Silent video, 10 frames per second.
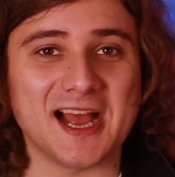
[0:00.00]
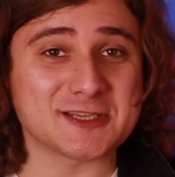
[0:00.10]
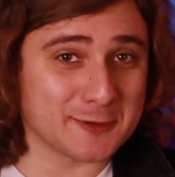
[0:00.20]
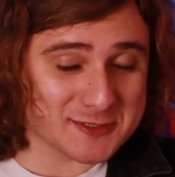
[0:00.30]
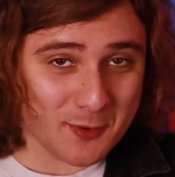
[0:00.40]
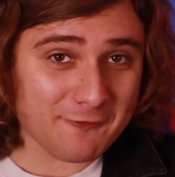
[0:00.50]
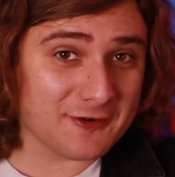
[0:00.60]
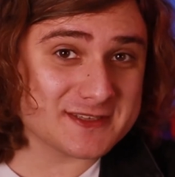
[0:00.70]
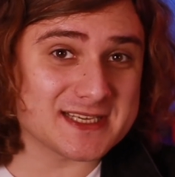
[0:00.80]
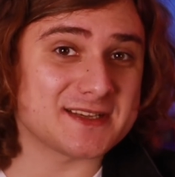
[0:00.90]
as well as
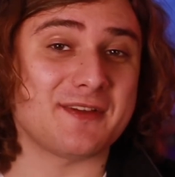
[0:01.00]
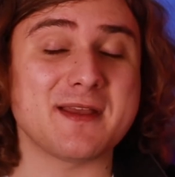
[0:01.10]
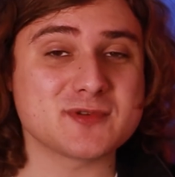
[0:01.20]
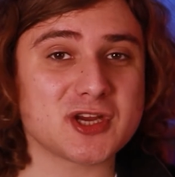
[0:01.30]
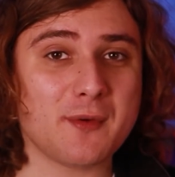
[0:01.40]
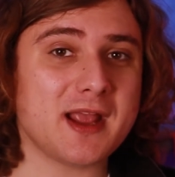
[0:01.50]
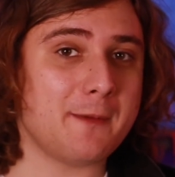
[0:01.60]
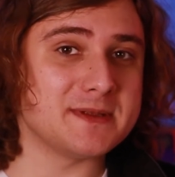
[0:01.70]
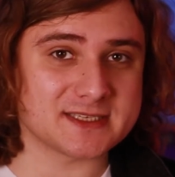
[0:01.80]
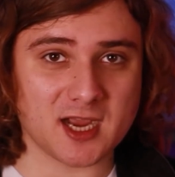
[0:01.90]
references of him showing
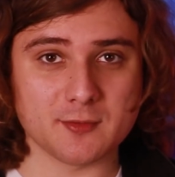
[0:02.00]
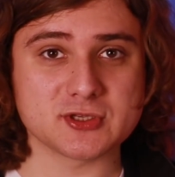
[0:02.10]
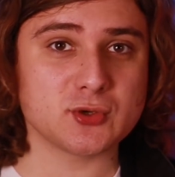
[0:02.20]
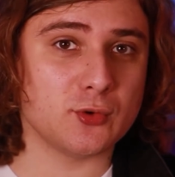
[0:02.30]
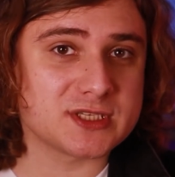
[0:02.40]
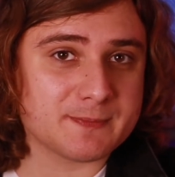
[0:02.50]
up in Skyward Sword,